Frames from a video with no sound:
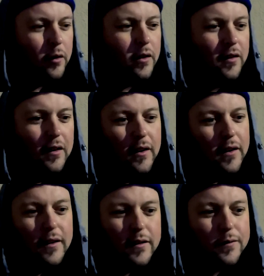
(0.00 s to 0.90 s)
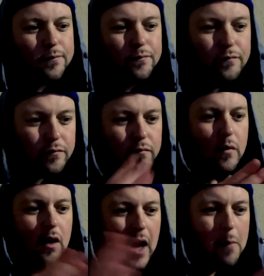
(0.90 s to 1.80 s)
It's
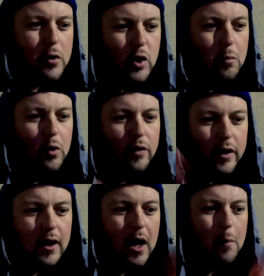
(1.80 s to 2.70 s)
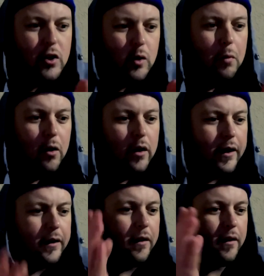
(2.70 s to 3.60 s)
how much you moving, how much you
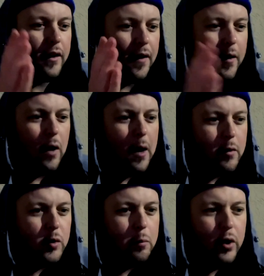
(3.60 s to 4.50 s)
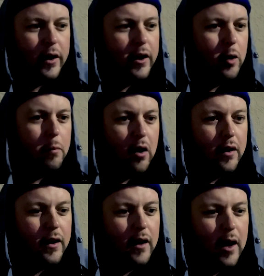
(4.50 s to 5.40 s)
burning, and then how much you putting in your
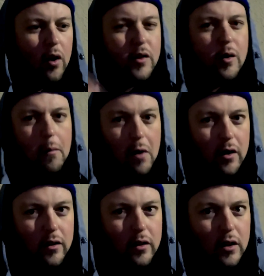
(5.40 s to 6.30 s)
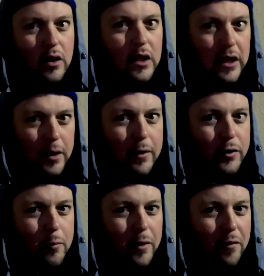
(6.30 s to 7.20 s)
body. And also I'm on deep
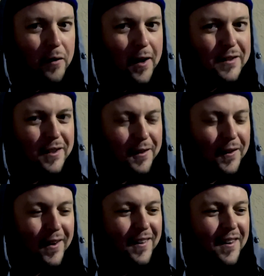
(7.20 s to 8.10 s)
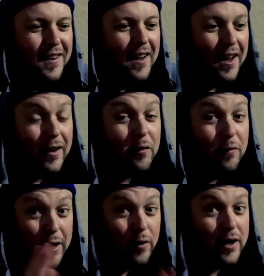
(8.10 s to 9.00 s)
intermittent fasting, right? And like
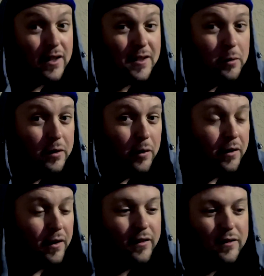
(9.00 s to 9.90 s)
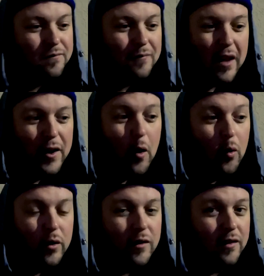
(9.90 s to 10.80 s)
very disciplined with it. I
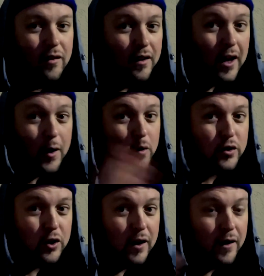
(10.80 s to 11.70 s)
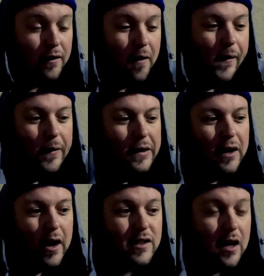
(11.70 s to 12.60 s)
don't, I don't stray.
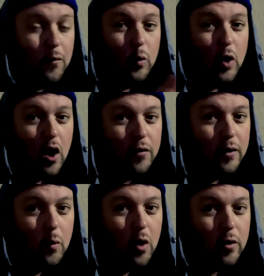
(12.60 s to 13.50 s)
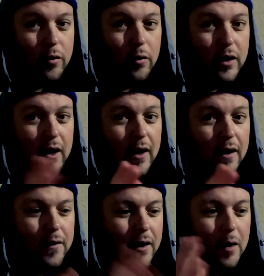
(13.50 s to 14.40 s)
I just have coffee and water through the day.
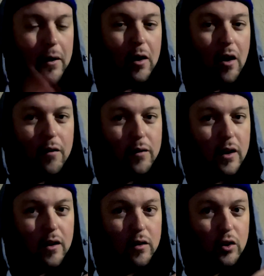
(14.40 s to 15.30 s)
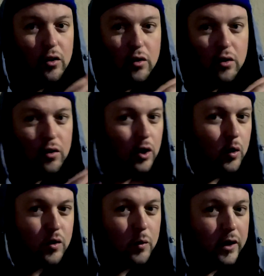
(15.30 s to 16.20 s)
And in my coffee, no
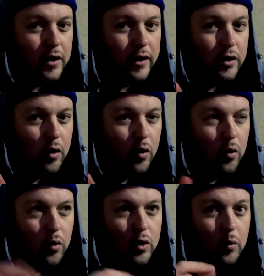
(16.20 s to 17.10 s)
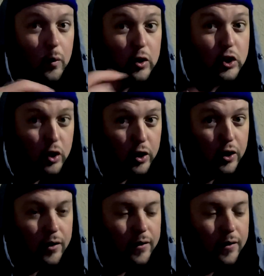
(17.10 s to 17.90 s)
sweet, like no real sugar,